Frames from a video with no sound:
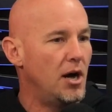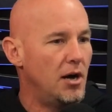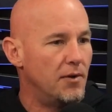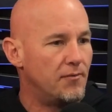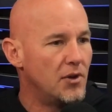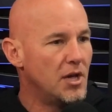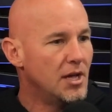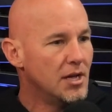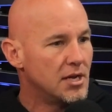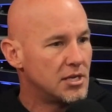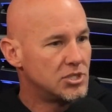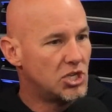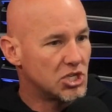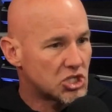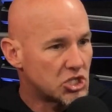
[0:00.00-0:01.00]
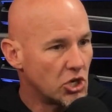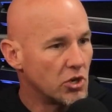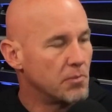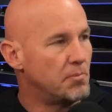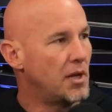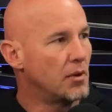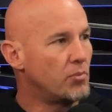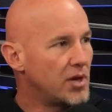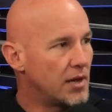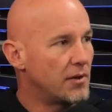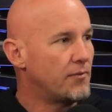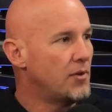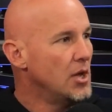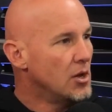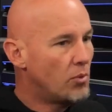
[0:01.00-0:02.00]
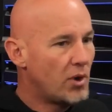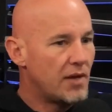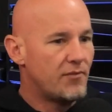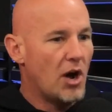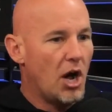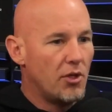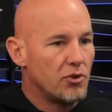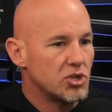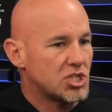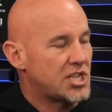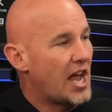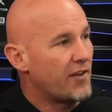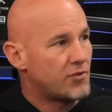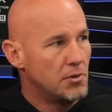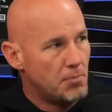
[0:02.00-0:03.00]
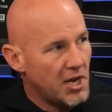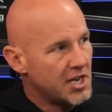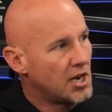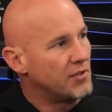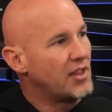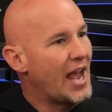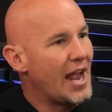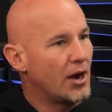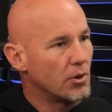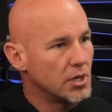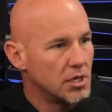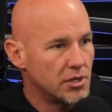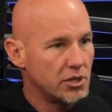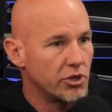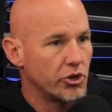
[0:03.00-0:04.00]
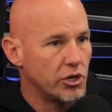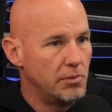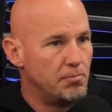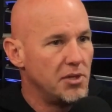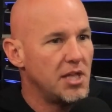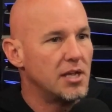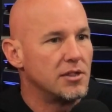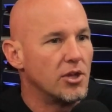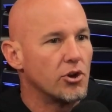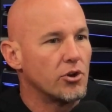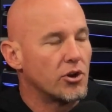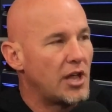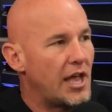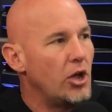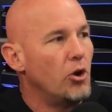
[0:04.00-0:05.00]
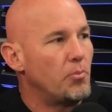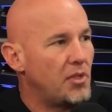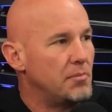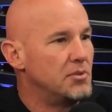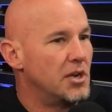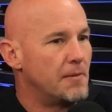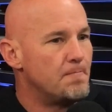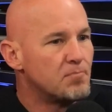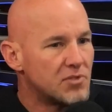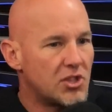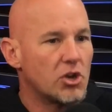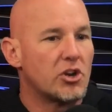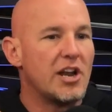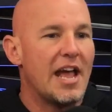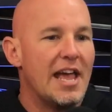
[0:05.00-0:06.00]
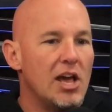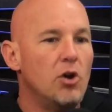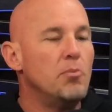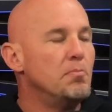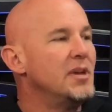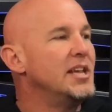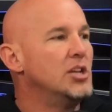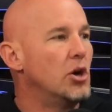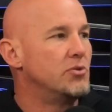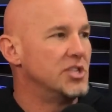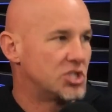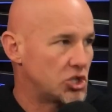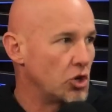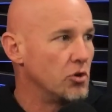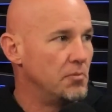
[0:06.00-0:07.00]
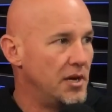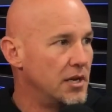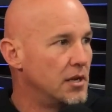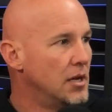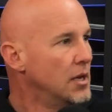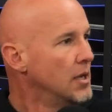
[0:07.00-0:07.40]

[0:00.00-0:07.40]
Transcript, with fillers: of discernment. We have yep. we have other staff, depending on the area that they're going to be in, that are going to help them. They're going to help me know discernment,